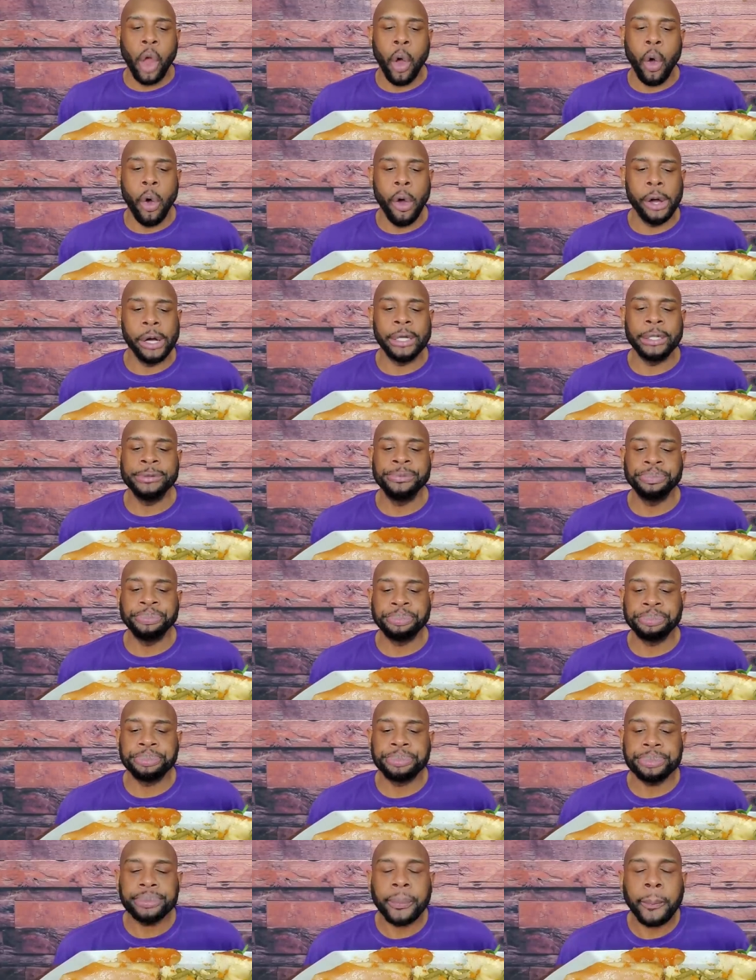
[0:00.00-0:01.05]
or
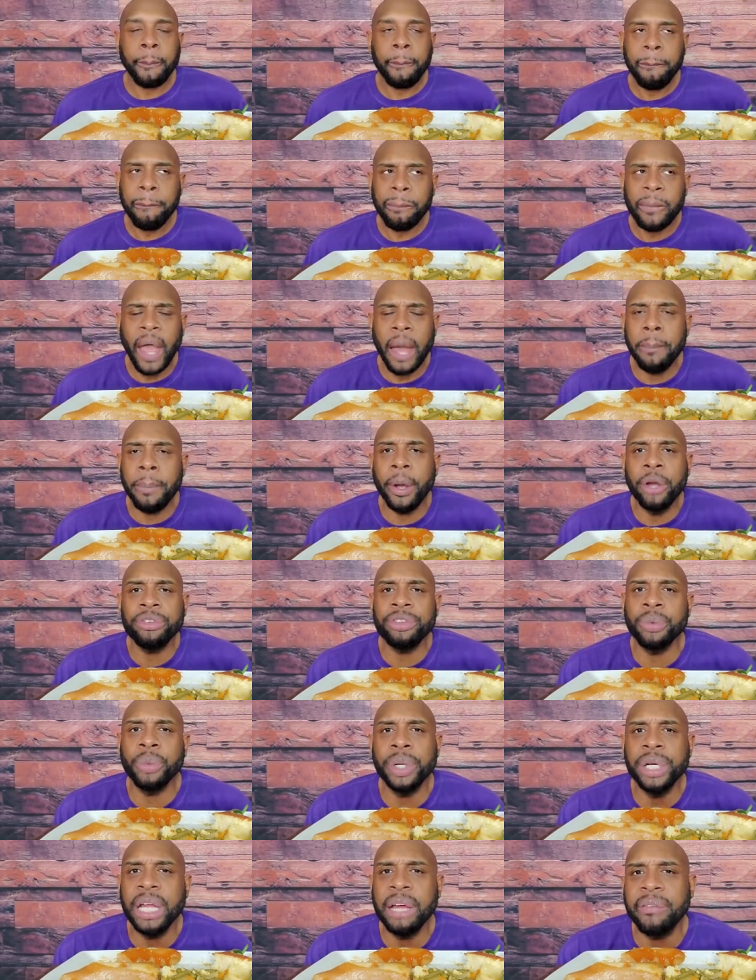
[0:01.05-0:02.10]
a
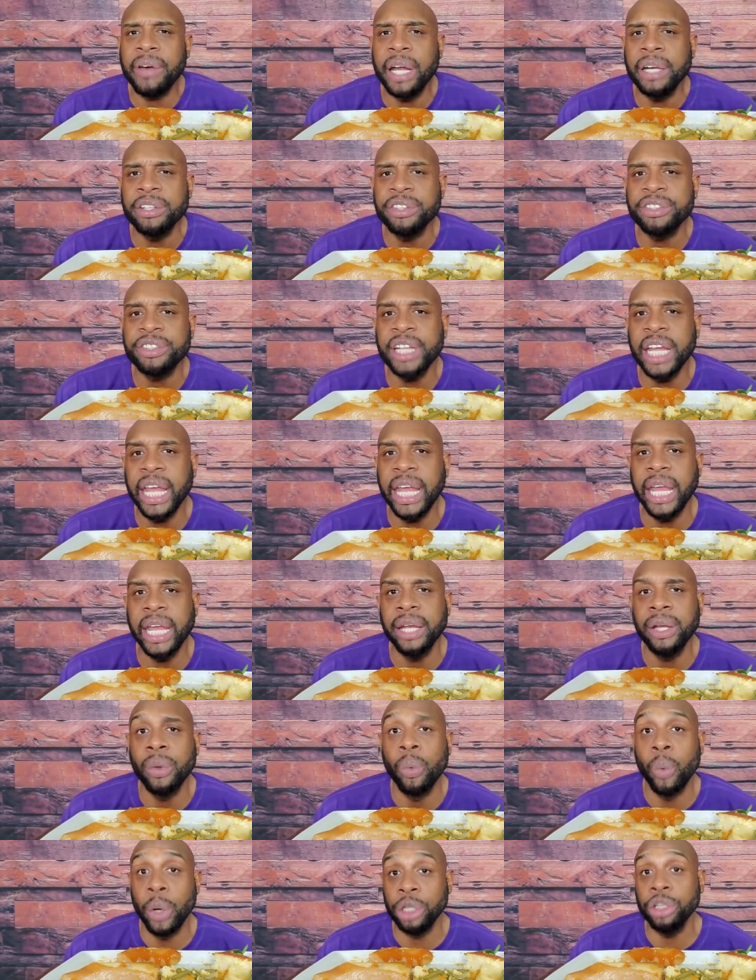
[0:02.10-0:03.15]
person would never
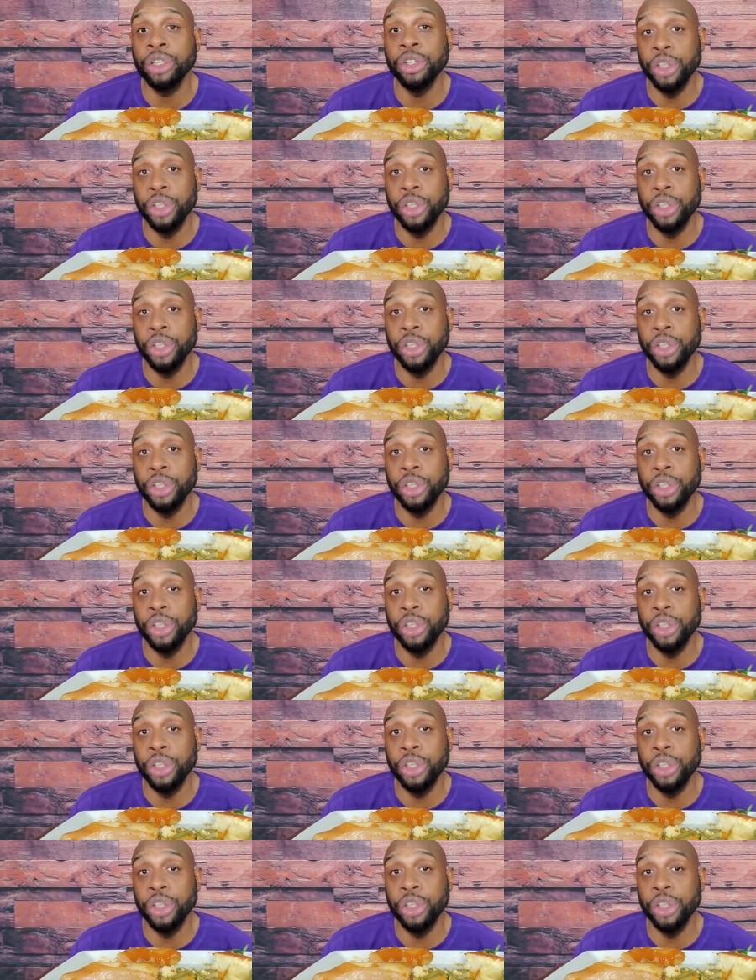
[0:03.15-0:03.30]
understand what